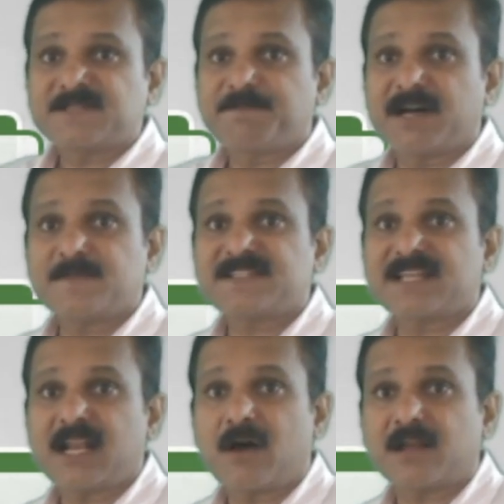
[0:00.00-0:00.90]
sperm
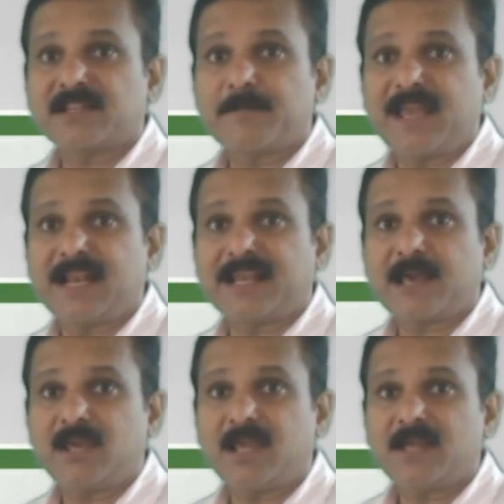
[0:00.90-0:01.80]
cell or the male
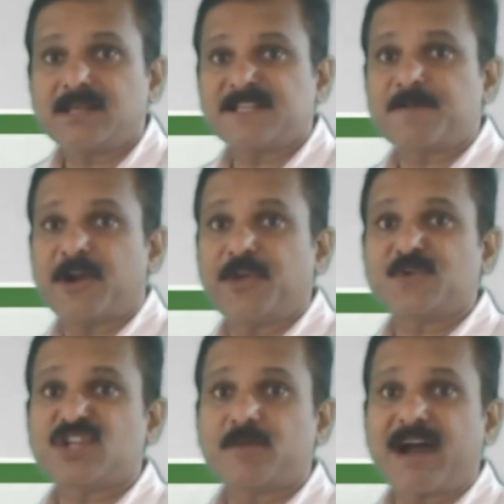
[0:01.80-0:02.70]
gamete is
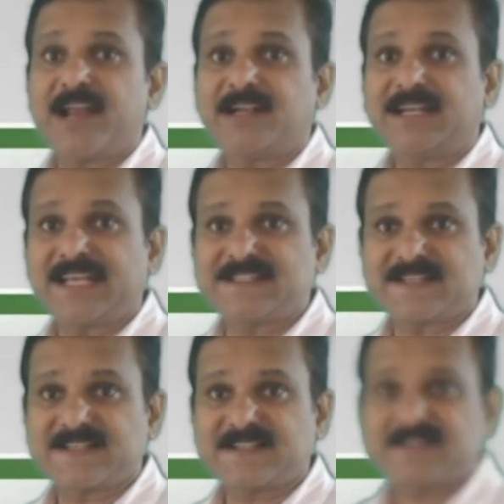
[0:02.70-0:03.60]
produced by
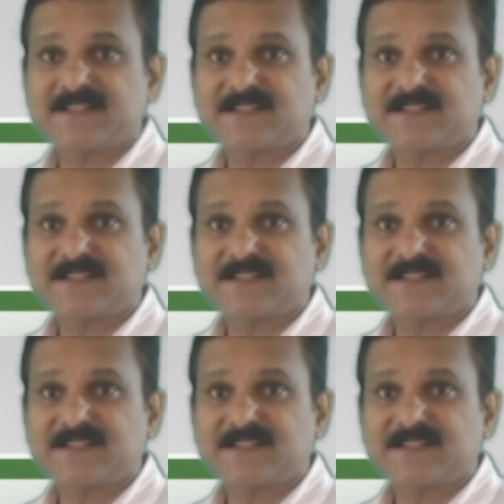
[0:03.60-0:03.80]
testis.